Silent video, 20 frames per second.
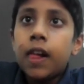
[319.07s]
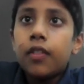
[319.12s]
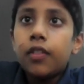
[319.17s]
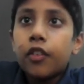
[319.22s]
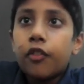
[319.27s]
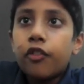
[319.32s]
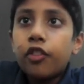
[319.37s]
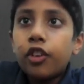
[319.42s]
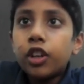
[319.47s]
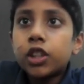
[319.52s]
the
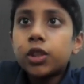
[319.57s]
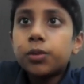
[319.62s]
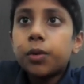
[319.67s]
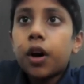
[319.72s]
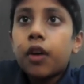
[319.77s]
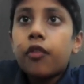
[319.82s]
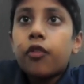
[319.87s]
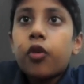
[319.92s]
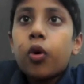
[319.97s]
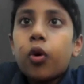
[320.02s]
first
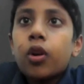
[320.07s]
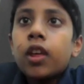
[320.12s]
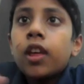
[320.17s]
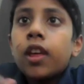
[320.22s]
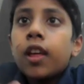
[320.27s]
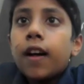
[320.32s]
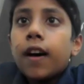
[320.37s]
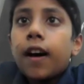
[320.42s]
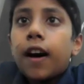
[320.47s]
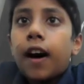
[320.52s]
smartphone,
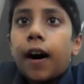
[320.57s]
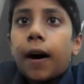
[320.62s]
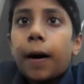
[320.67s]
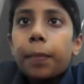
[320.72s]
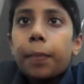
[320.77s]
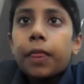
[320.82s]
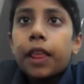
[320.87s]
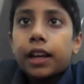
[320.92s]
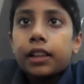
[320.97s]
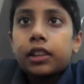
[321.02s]

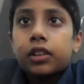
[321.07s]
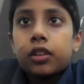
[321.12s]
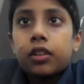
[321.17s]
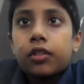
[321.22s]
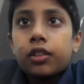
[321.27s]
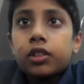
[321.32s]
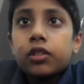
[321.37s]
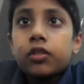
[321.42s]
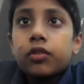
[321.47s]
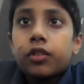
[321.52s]
like
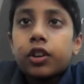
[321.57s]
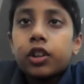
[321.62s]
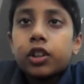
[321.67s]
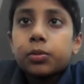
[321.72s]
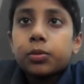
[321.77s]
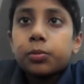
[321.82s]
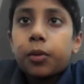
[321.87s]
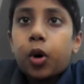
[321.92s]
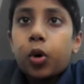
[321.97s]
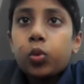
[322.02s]
the
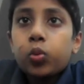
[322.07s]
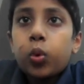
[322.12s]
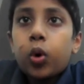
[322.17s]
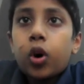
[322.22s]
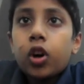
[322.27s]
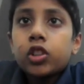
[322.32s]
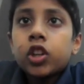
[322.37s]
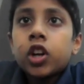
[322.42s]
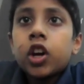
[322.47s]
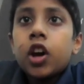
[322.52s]
first
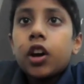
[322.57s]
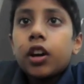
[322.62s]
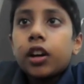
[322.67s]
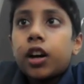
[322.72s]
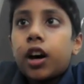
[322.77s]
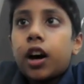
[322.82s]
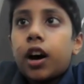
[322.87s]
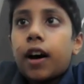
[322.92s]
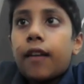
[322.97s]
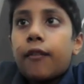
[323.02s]
smartwatch,
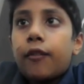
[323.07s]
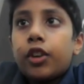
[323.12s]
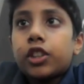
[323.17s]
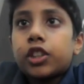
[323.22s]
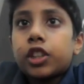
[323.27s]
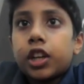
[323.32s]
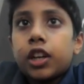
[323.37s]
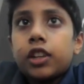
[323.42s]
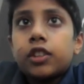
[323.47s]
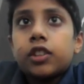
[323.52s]
which
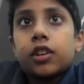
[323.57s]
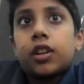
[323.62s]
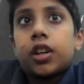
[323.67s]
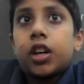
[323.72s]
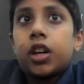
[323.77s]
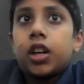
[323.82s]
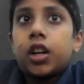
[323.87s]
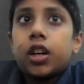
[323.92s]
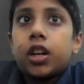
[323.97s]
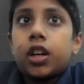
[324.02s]
is
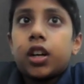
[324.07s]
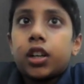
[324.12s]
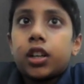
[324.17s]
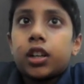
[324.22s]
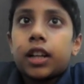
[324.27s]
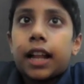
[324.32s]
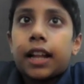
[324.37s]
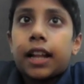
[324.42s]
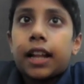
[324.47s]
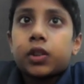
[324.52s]

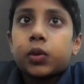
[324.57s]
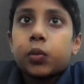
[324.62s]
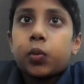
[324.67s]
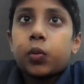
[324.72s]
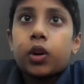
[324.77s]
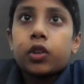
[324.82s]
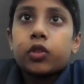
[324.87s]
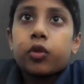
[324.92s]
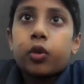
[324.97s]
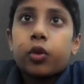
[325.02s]
Galaxy
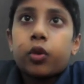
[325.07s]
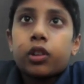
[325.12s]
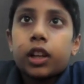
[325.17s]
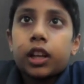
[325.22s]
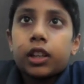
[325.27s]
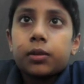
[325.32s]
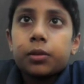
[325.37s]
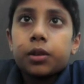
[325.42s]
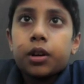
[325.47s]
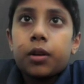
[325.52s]
Watch 4
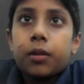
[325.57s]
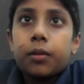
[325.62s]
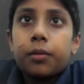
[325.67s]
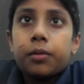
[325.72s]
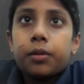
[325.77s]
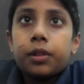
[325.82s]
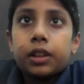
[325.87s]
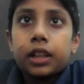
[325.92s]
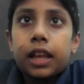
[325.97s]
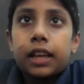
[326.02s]
Plus
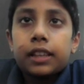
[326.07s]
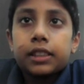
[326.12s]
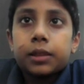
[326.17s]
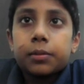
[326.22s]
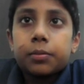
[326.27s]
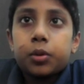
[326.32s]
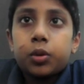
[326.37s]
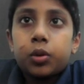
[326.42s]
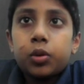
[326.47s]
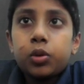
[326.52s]
Classic
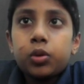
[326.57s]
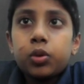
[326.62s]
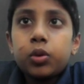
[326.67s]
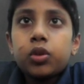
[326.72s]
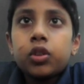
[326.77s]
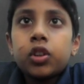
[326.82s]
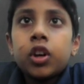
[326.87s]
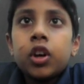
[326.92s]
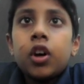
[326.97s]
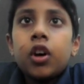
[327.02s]
Bluetooth,
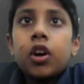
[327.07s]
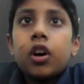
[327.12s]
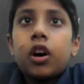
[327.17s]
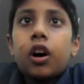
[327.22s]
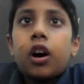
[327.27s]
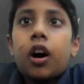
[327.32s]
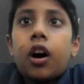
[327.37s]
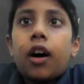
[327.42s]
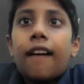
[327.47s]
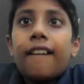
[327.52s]

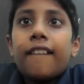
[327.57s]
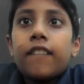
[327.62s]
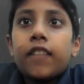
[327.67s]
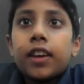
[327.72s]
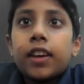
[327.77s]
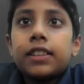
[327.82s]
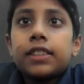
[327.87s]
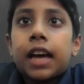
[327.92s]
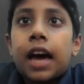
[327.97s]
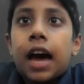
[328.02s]

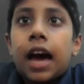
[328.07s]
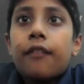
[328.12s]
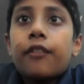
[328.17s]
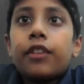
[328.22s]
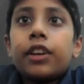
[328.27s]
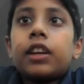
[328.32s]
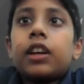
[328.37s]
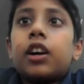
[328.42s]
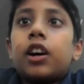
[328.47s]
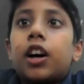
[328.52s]
is
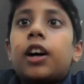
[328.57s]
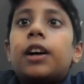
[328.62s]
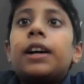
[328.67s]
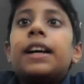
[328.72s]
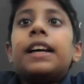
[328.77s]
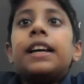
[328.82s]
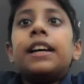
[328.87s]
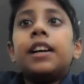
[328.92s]
having a